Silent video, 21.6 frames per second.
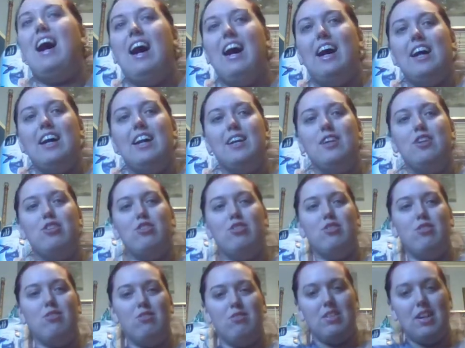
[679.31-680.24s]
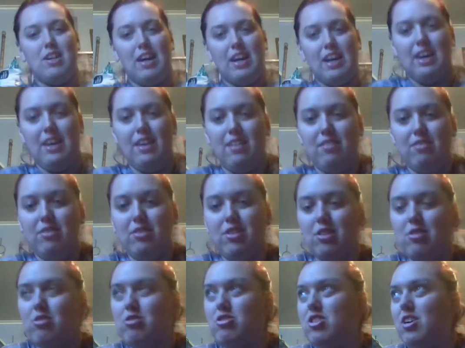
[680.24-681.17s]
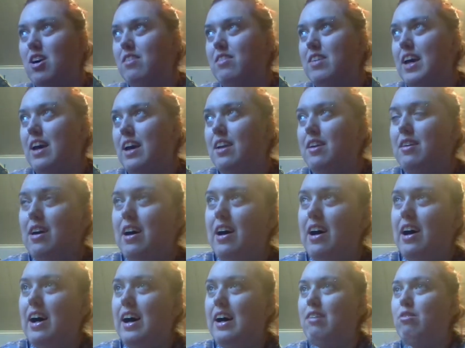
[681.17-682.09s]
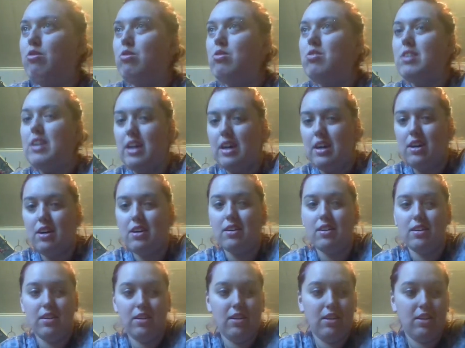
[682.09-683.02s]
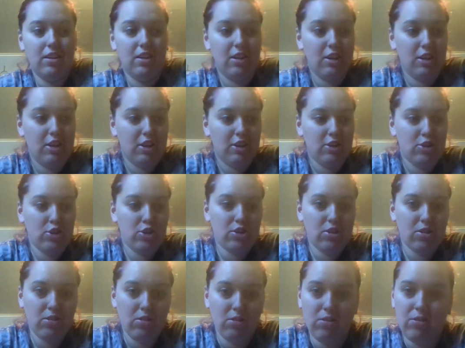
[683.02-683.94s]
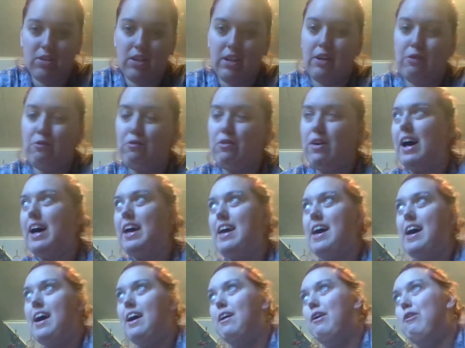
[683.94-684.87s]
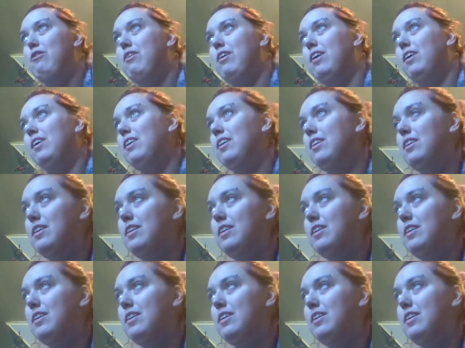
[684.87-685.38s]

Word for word: I do not have no job yet. I will hear soon if I have a